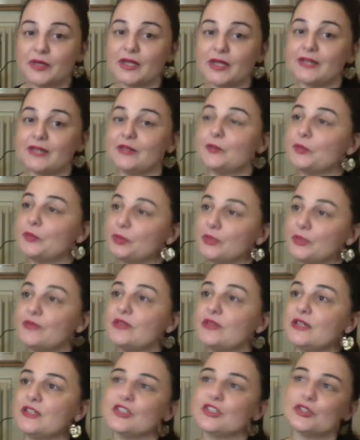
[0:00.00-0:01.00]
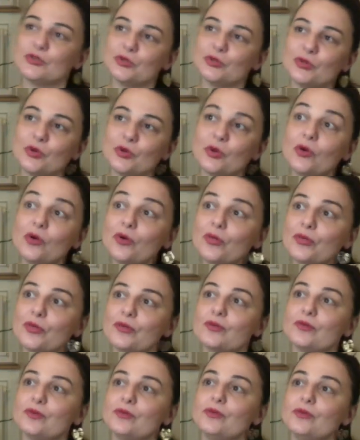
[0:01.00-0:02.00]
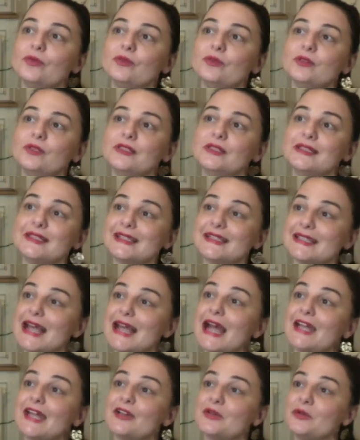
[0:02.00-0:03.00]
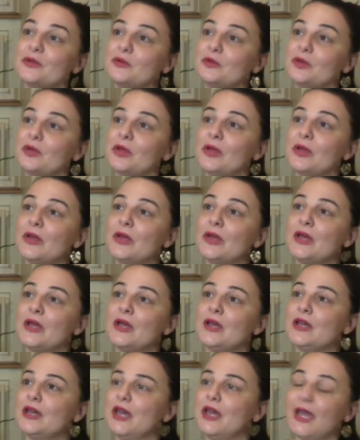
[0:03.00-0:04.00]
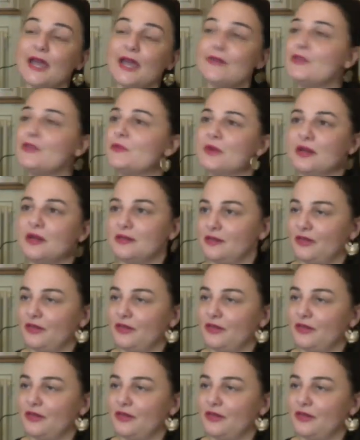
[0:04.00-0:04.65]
and the privilege to go through this cycle every month.